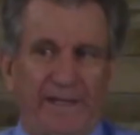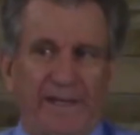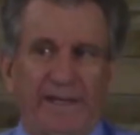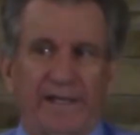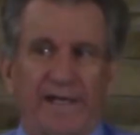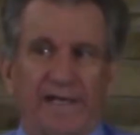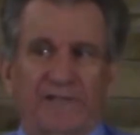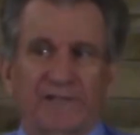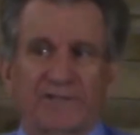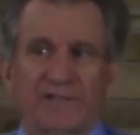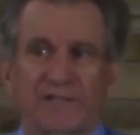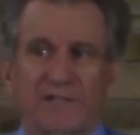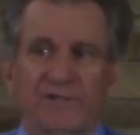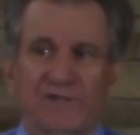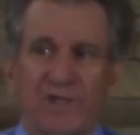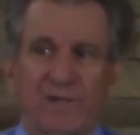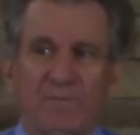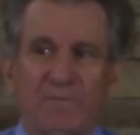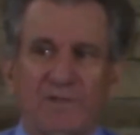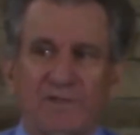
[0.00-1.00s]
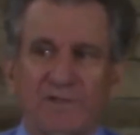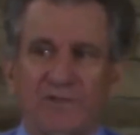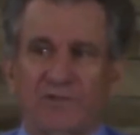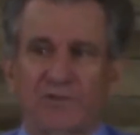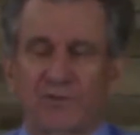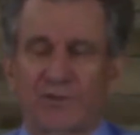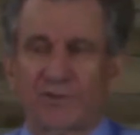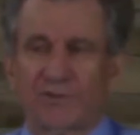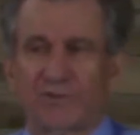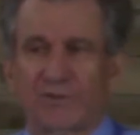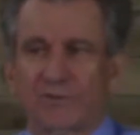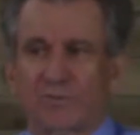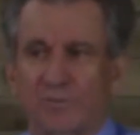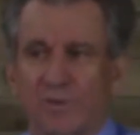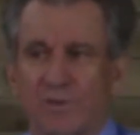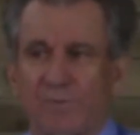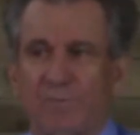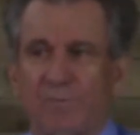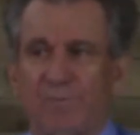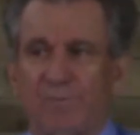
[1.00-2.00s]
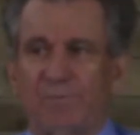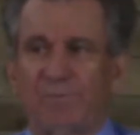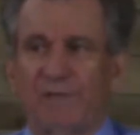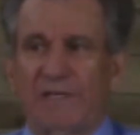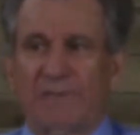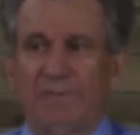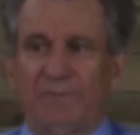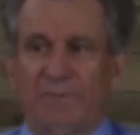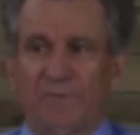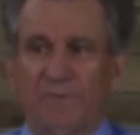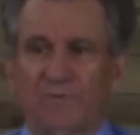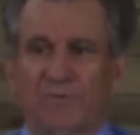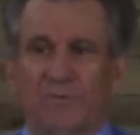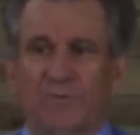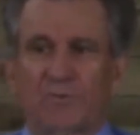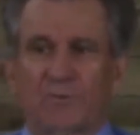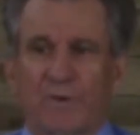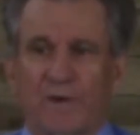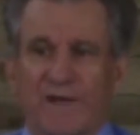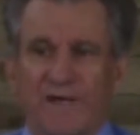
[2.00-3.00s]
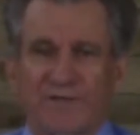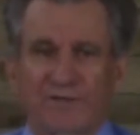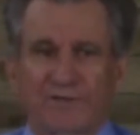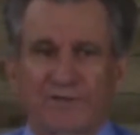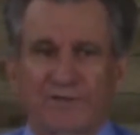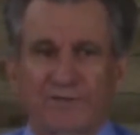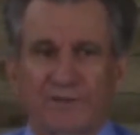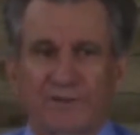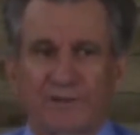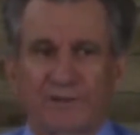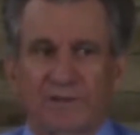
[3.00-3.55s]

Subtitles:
And I see some of these churches where people dress